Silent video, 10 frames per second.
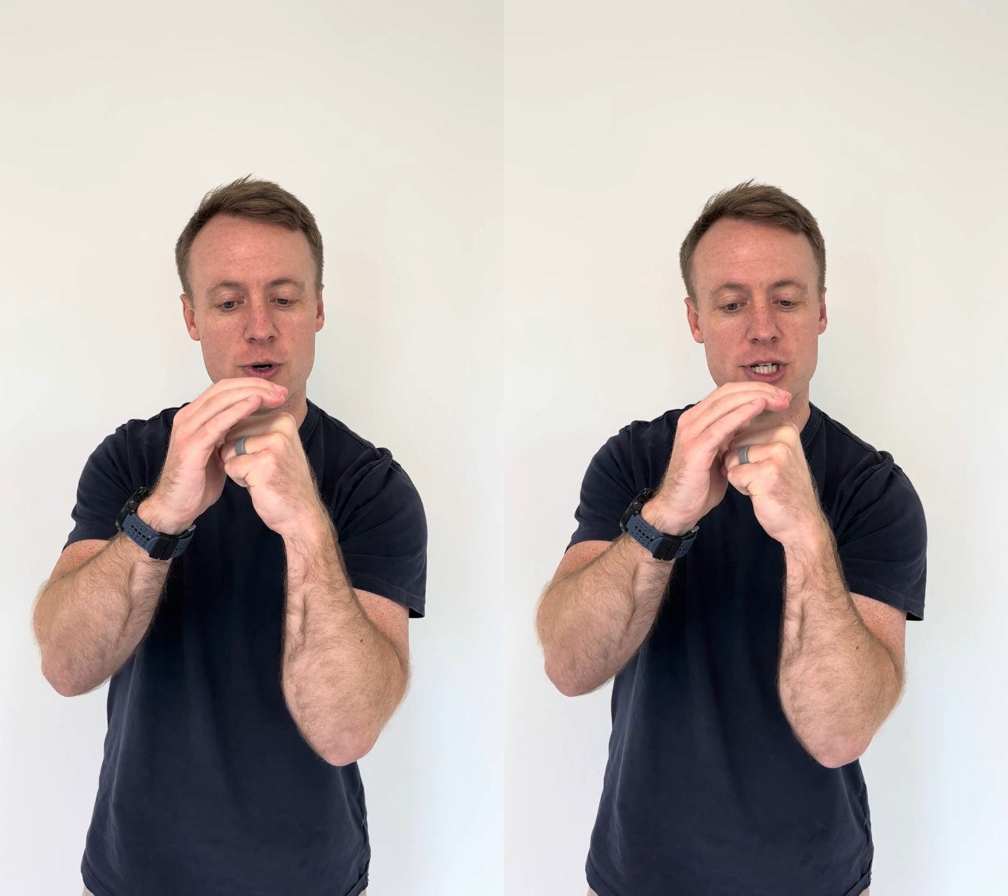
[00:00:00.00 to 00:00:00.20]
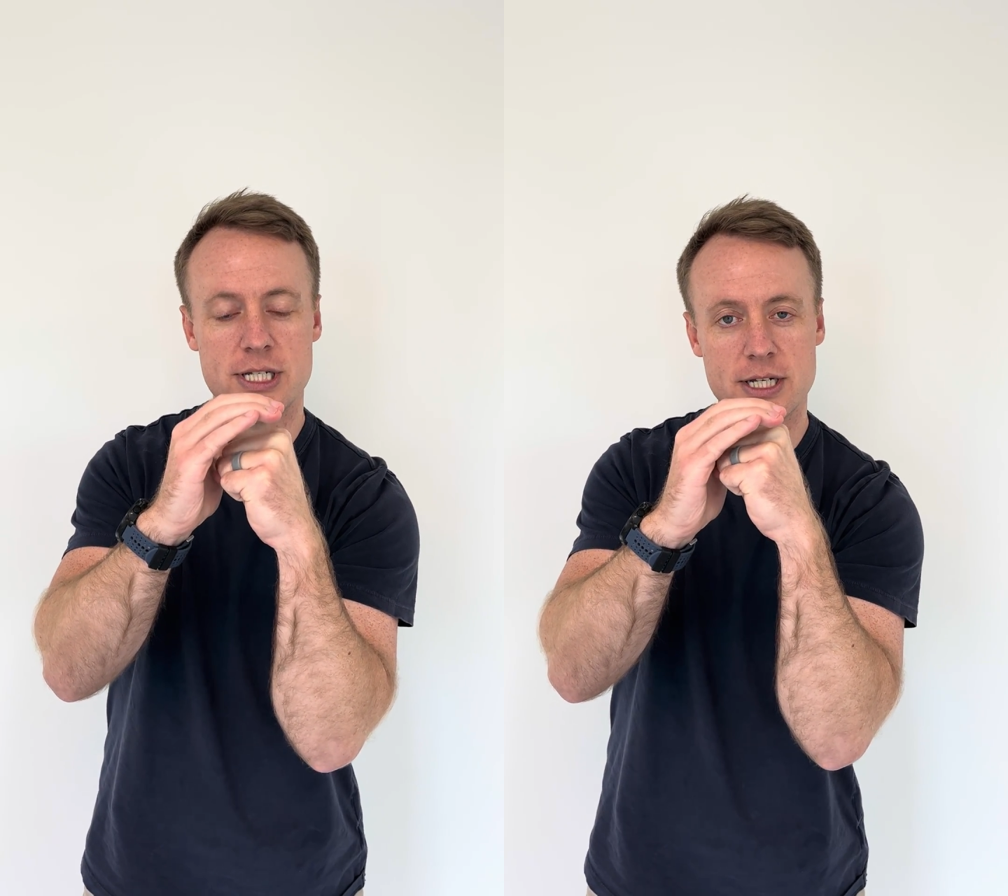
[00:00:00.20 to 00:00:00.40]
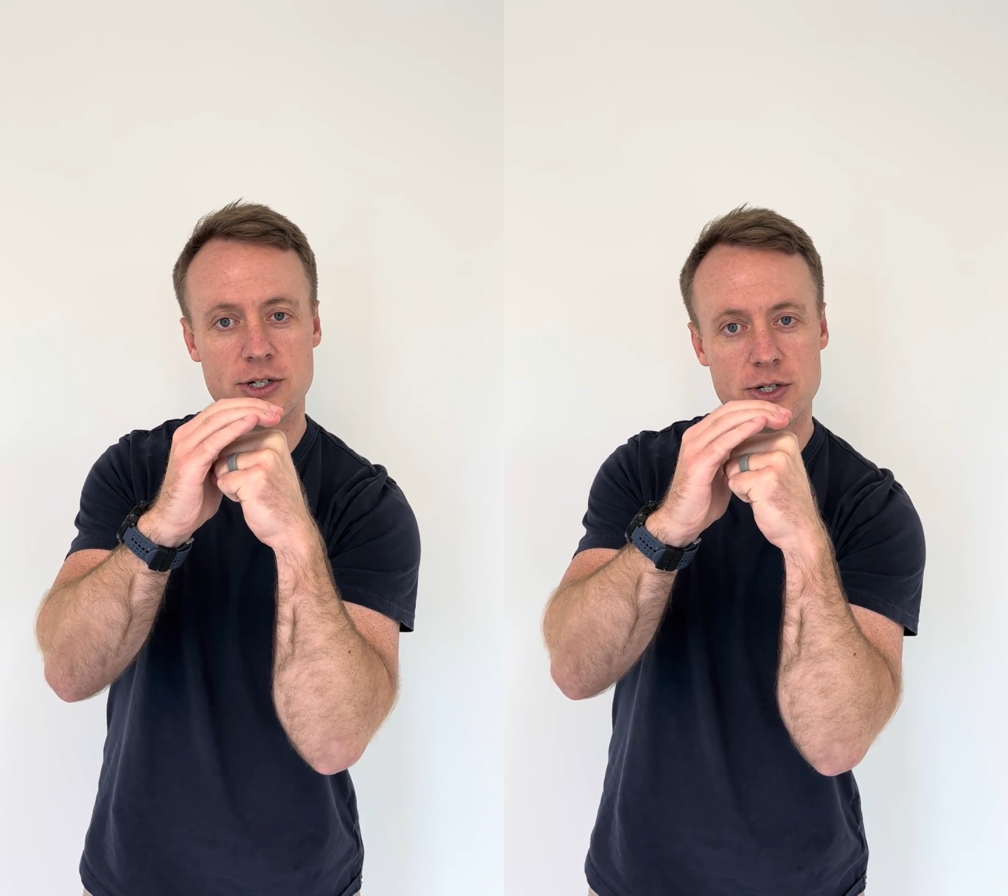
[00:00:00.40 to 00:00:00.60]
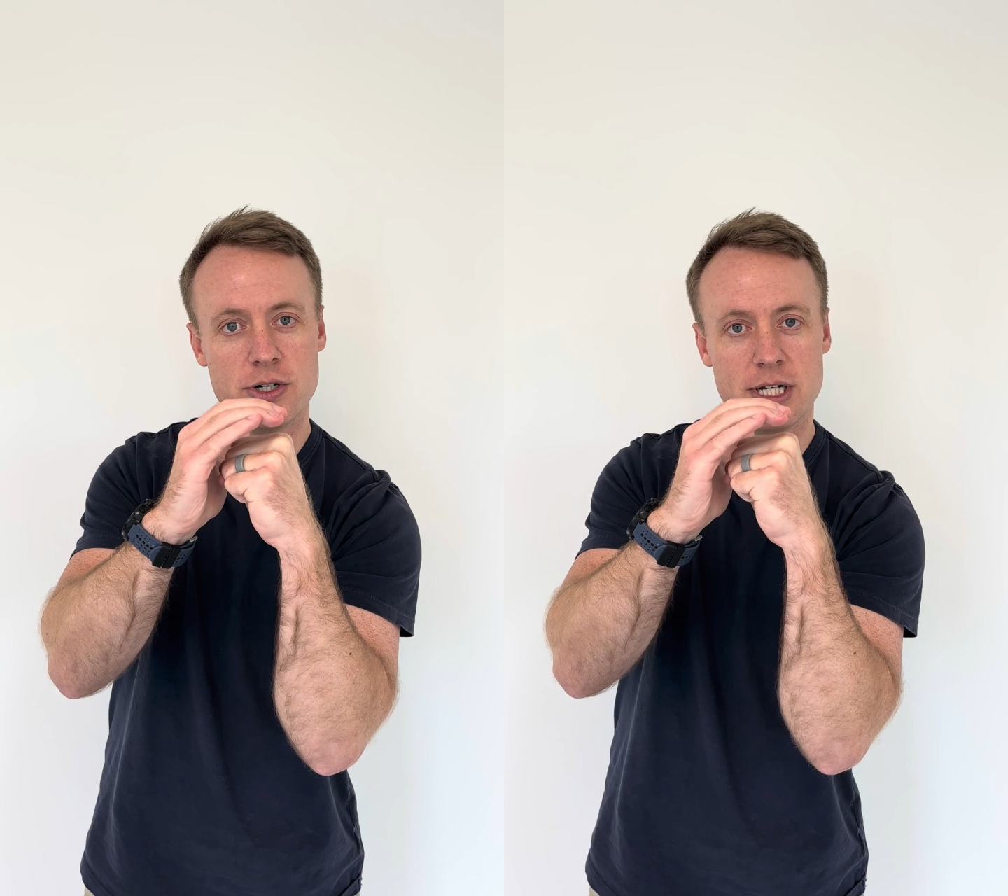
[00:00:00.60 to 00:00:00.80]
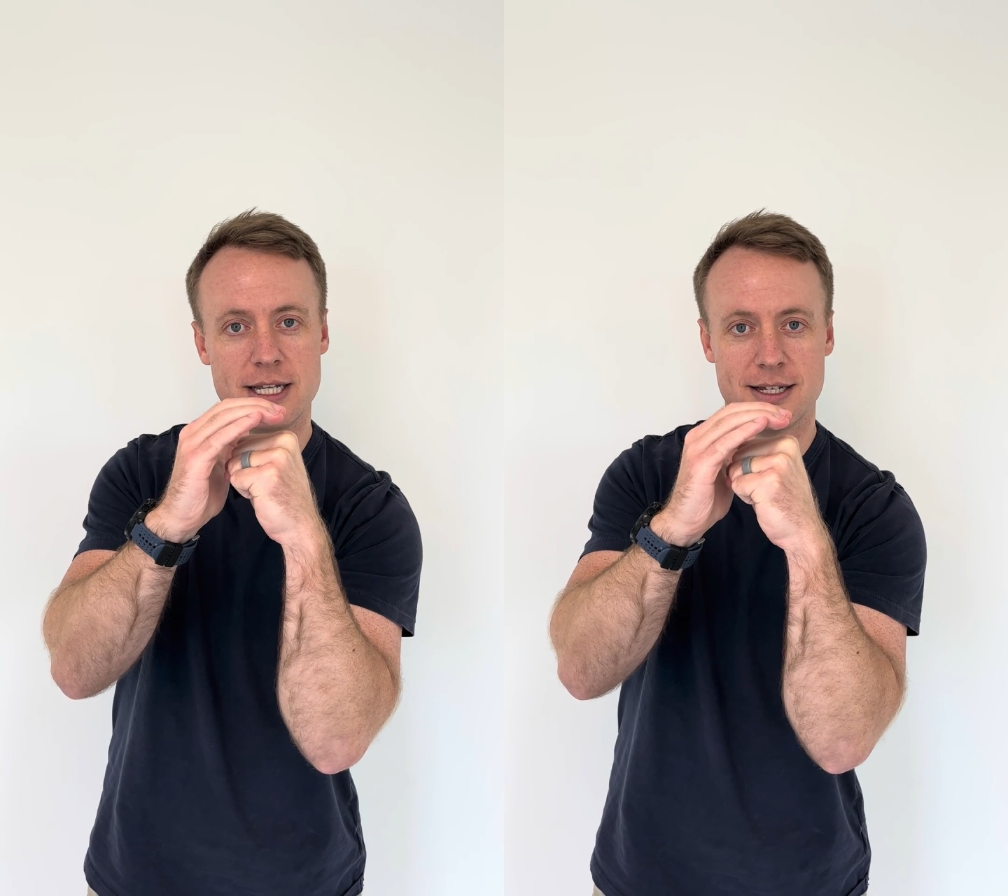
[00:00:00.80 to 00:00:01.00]

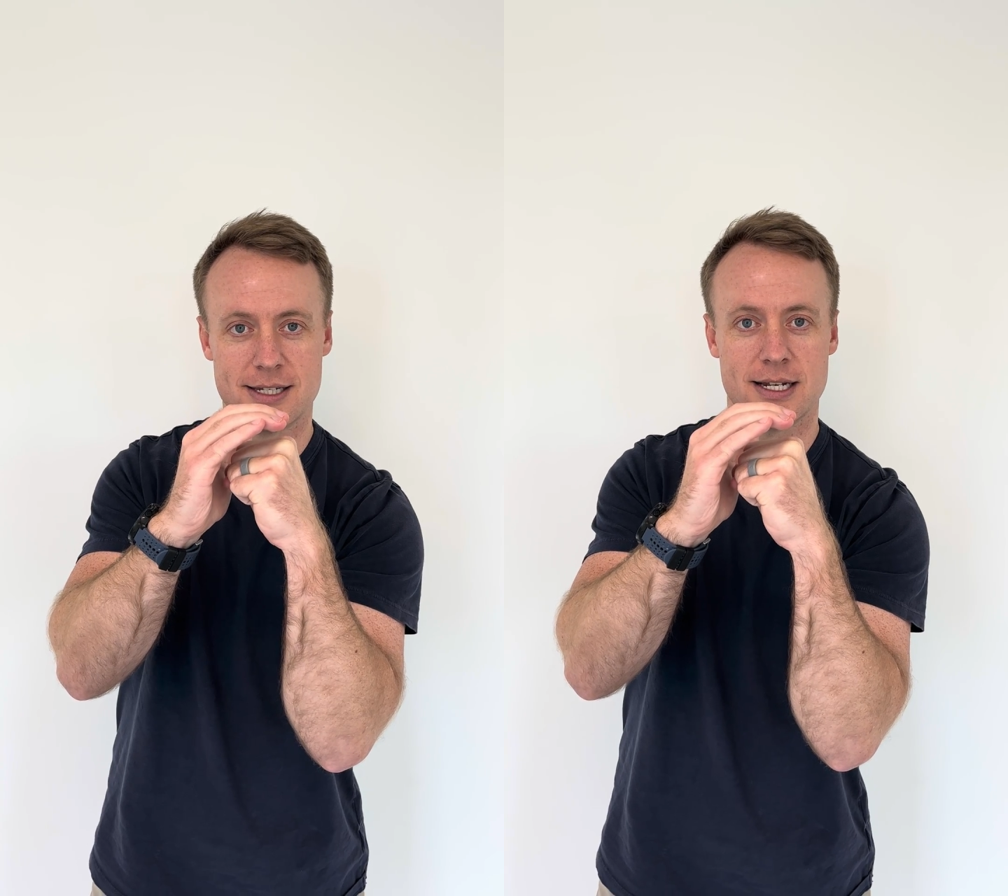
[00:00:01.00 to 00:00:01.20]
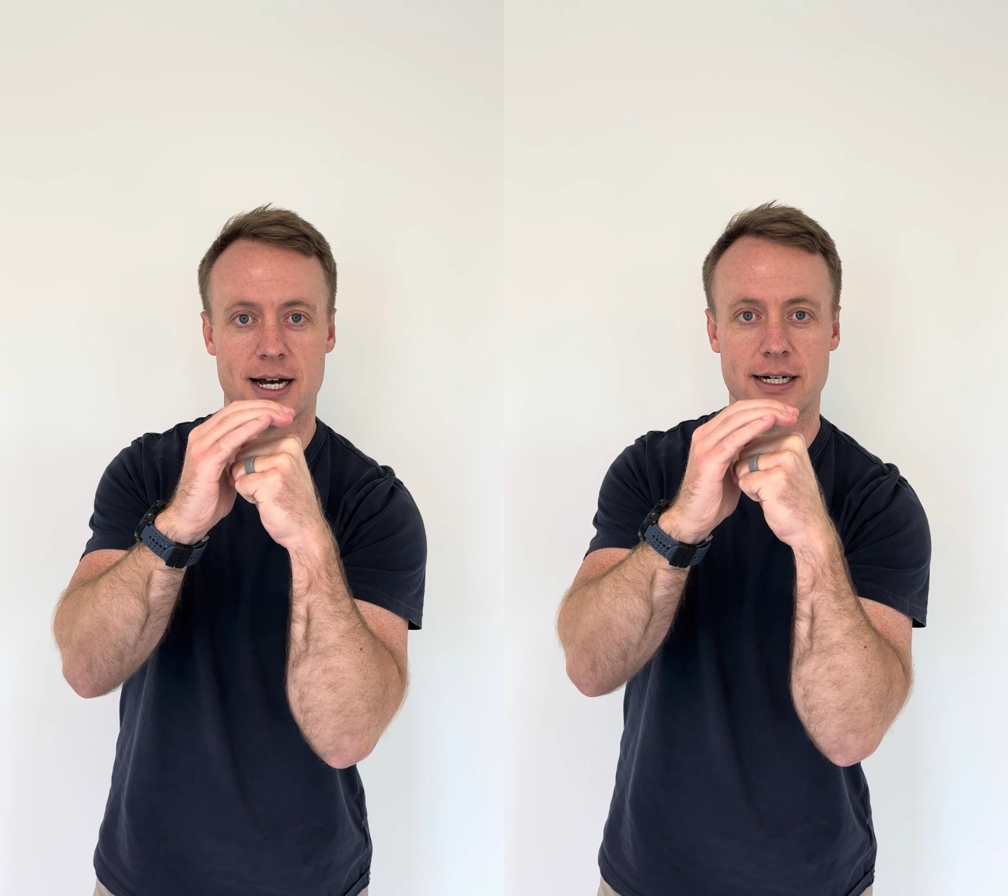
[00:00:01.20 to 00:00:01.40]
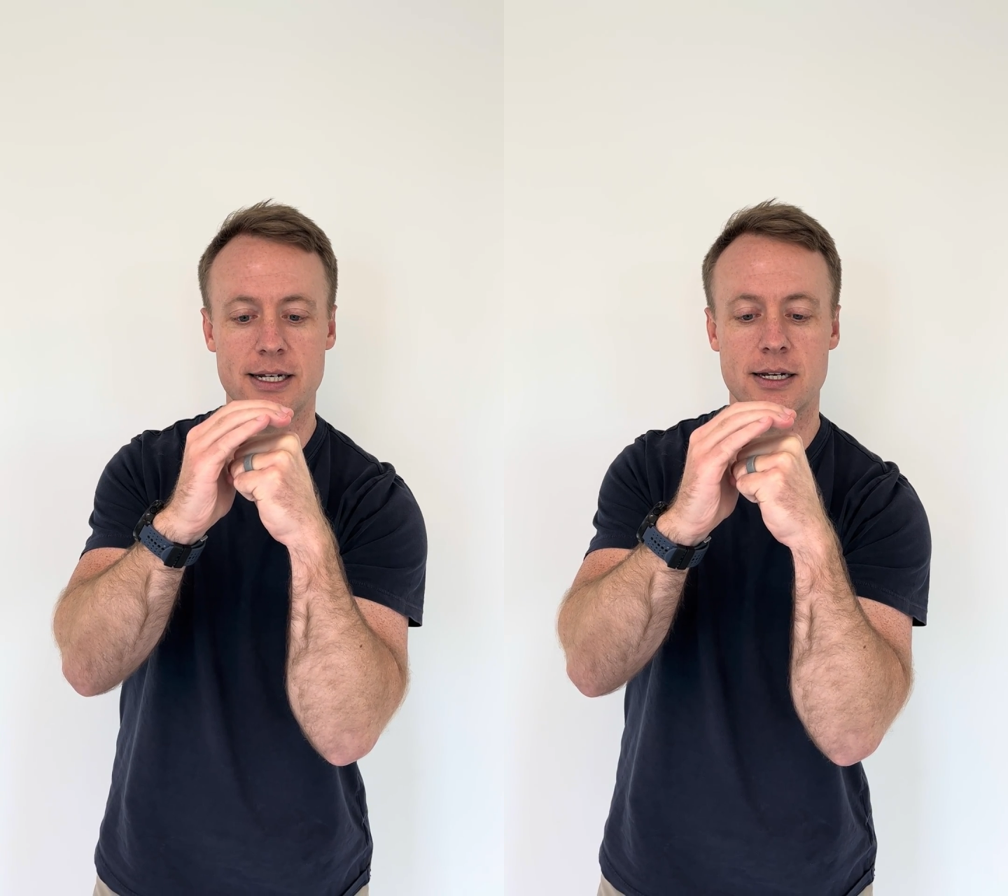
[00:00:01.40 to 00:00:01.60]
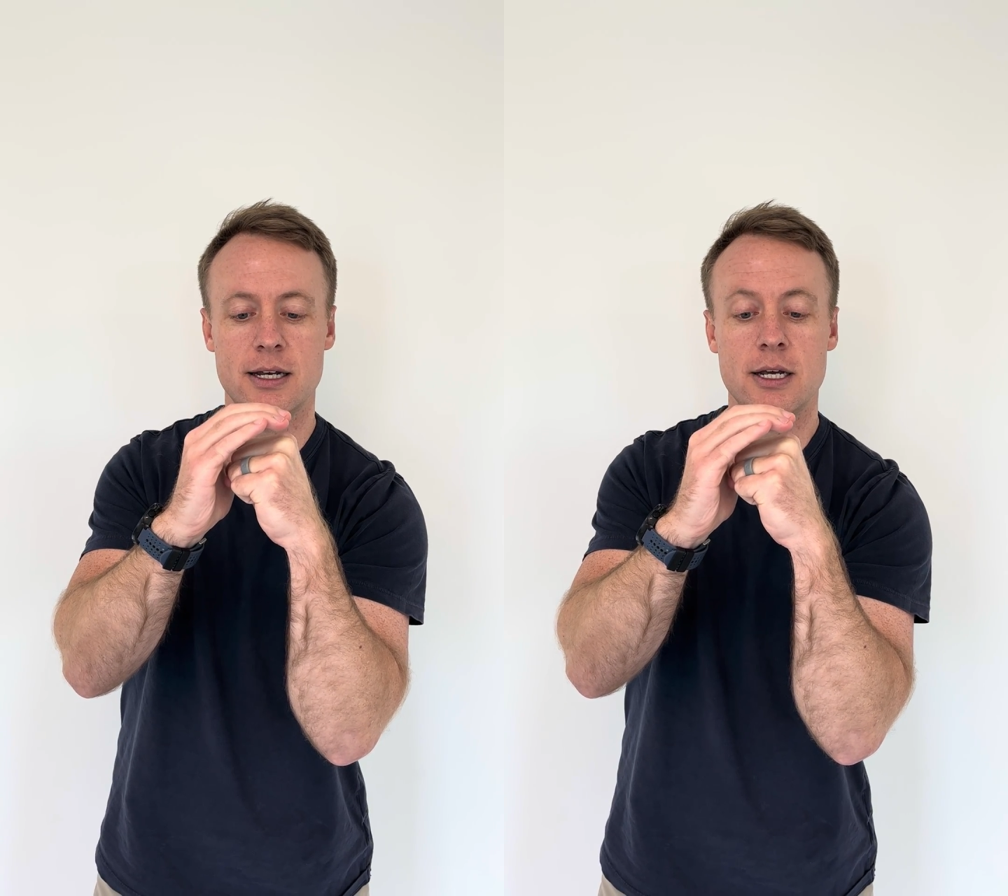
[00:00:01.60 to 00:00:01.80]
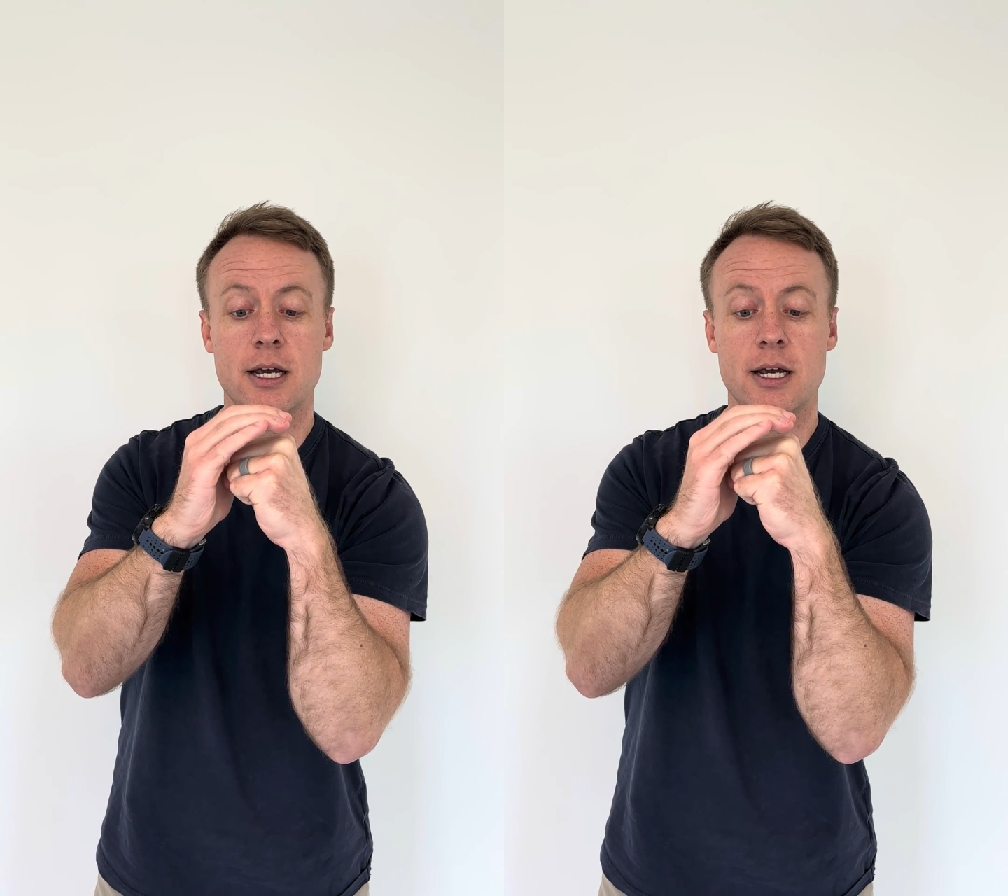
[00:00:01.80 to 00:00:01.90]
centered in the socket